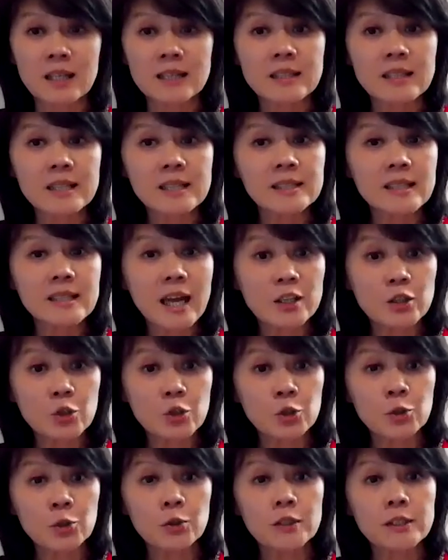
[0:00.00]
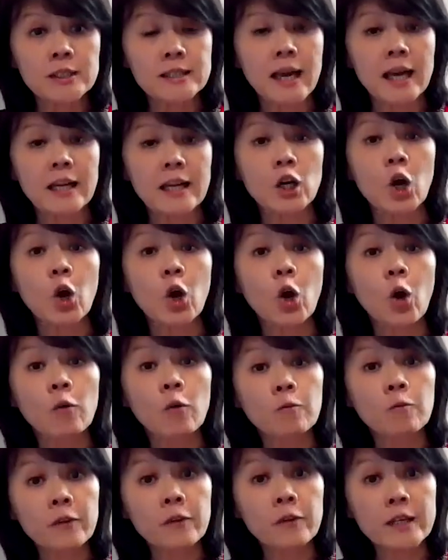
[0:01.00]
This ensures that
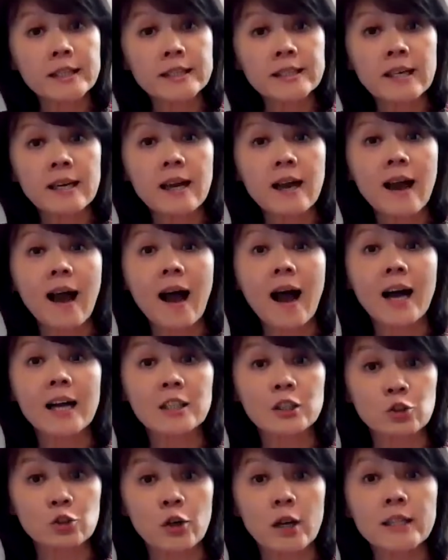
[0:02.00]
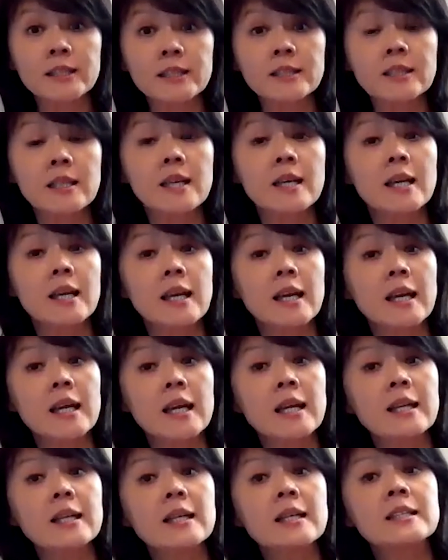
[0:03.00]
conflicts are addressed
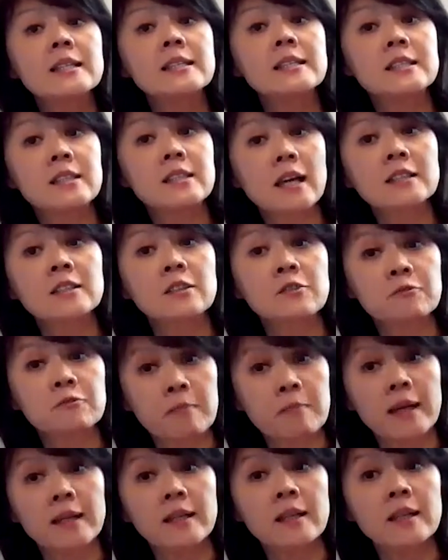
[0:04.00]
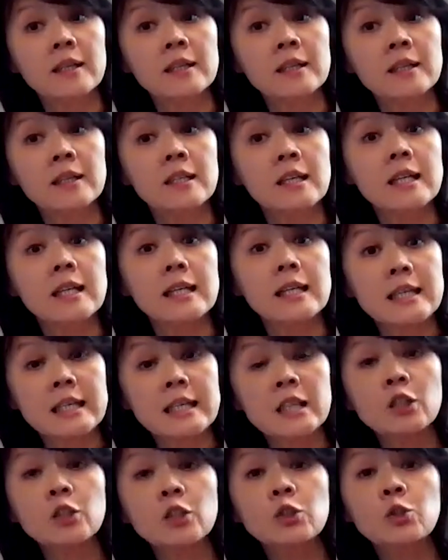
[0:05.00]
in a constructive manner,
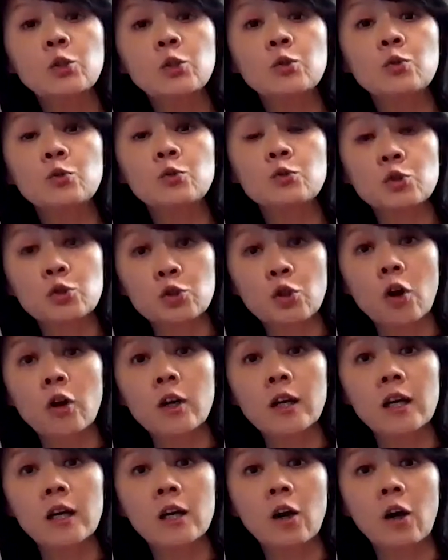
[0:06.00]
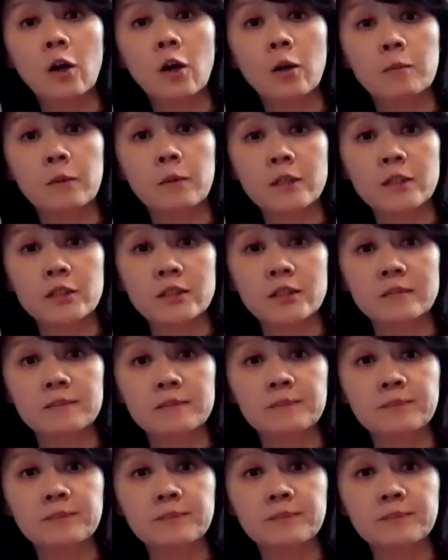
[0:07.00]
leading to stronger collaboration.